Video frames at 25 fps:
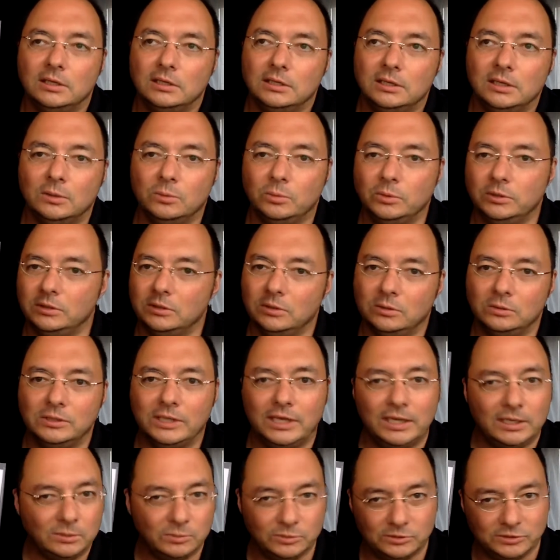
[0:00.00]
Now, we know
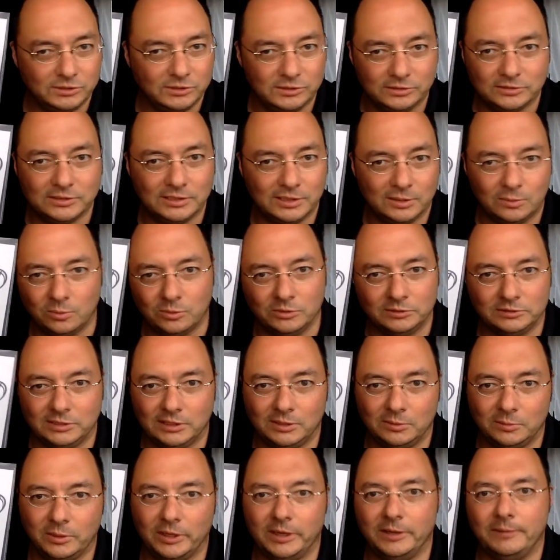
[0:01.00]
language does not work
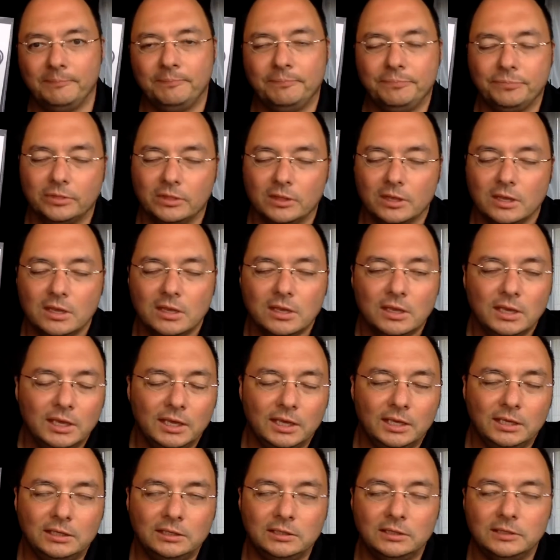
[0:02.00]
that way.
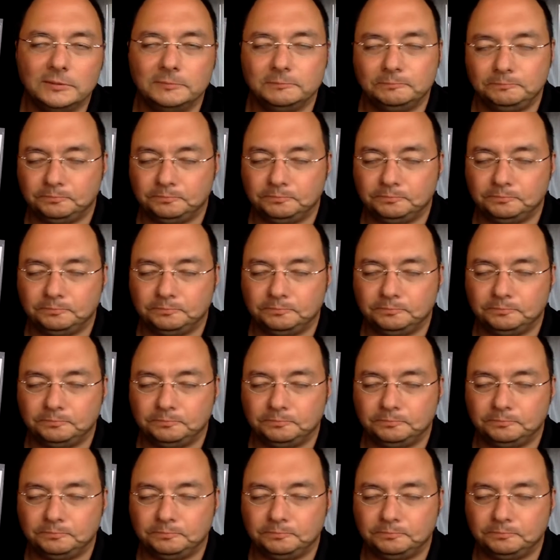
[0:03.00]
And